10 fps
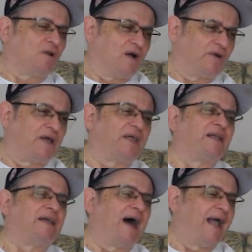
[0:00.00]
Mr. Lovrick,
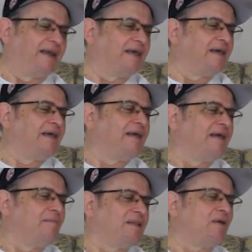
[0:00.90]
I think, died.
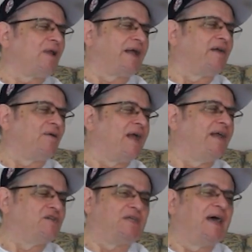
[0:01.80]
But they were like in
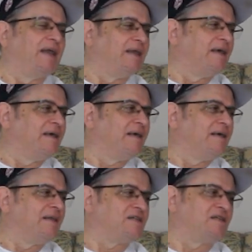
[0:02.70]
their 80s then.
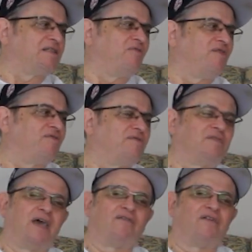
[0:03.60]
This is
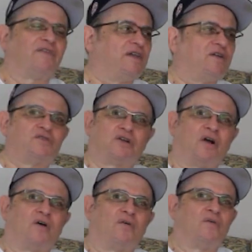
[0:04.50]
10, 15
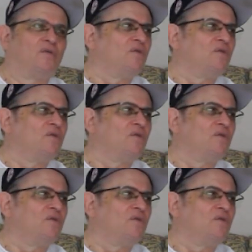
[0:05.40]
years ago.